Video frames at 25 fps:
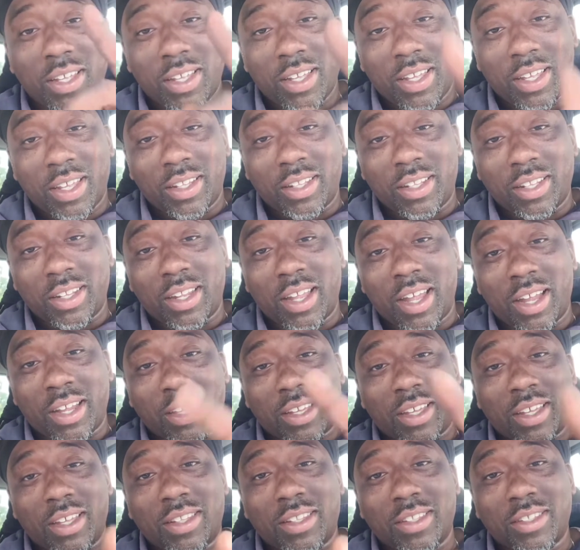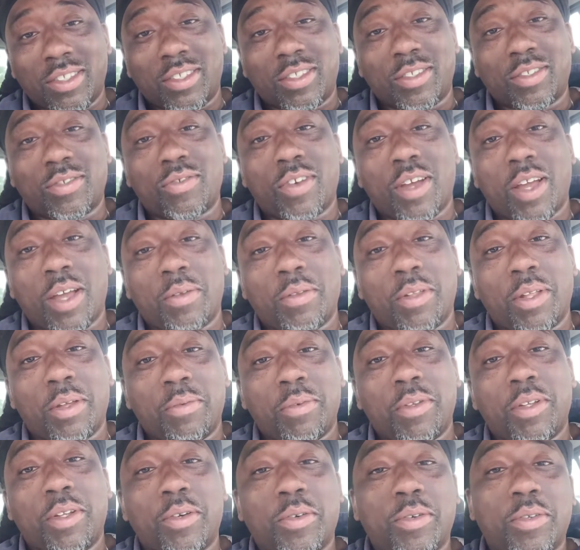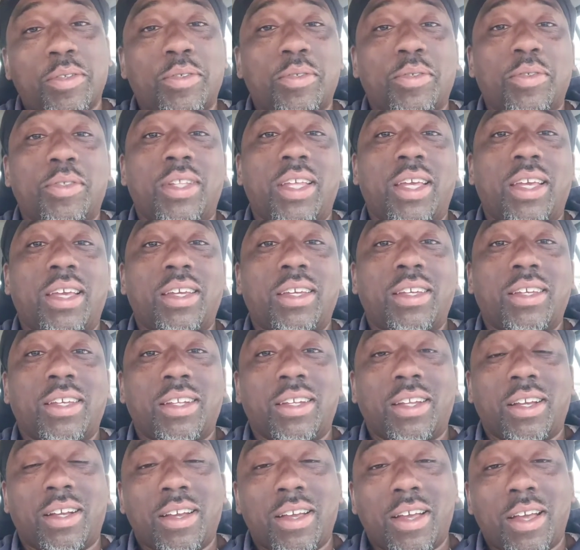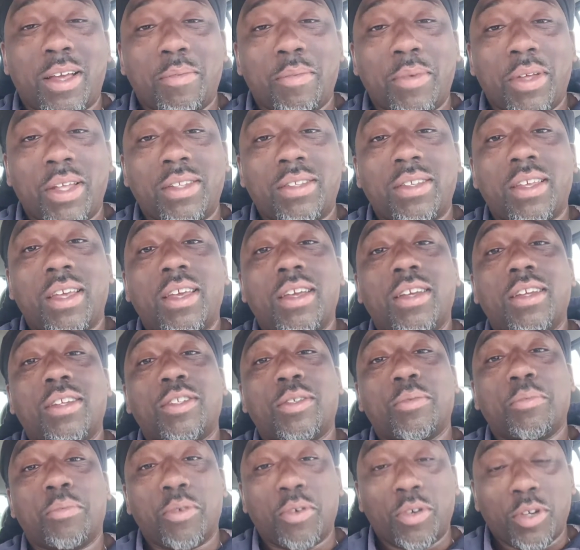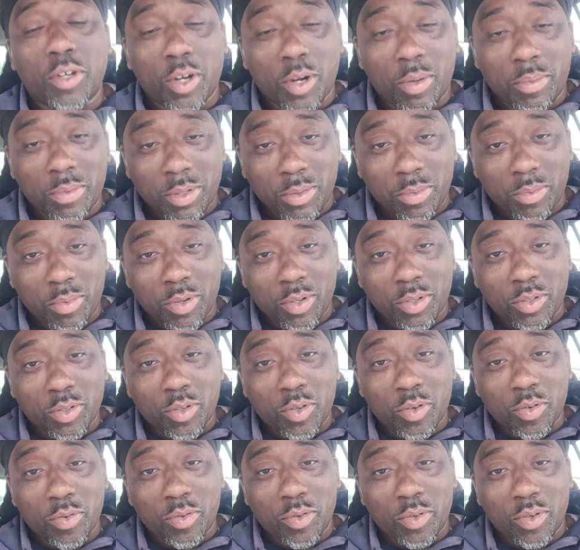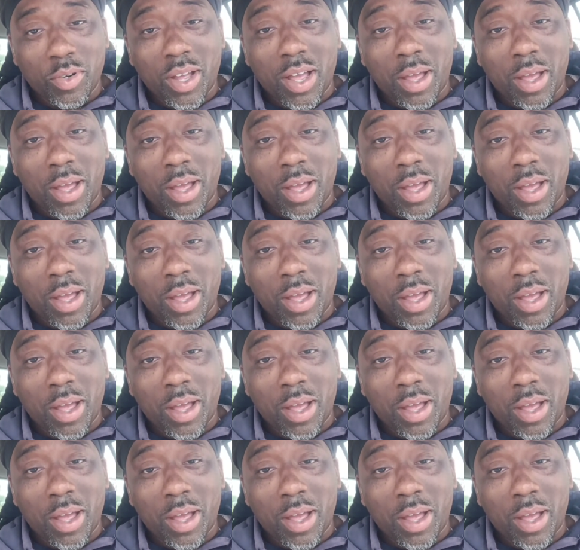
Hit the like, hit the subscribe. Let me know what you think in the comments. It's your boy, Urban Sports Guru.